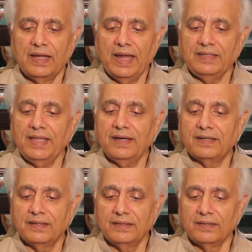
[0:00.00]
And
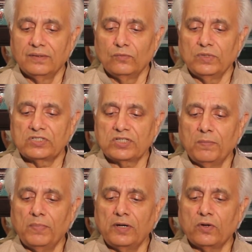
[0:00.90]
then we
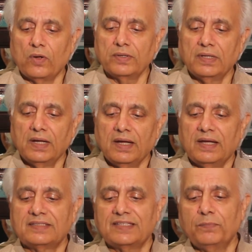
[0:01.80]
stumbled on
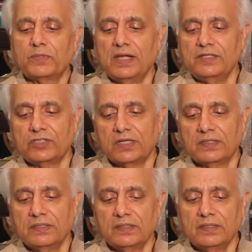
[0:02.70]
a
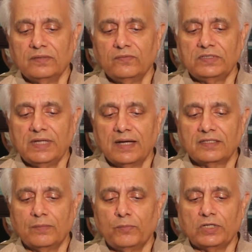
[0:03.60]
subculture which had
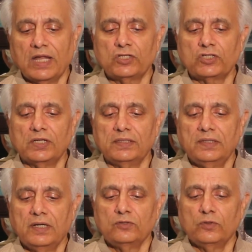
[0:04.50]
the potential
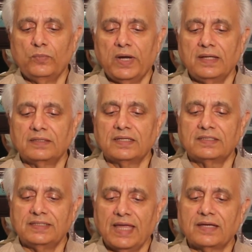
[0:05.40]
to bring the
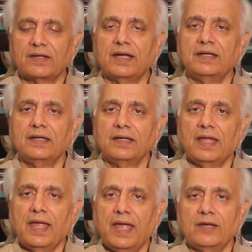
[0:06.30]
sacred
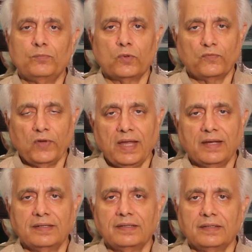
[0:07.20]
and
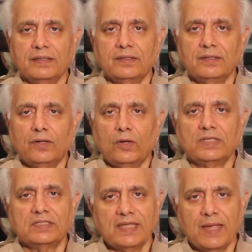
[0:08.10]
profane on
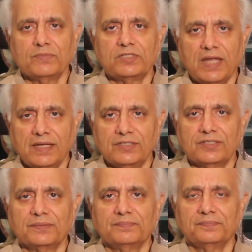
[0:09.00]
the same stage.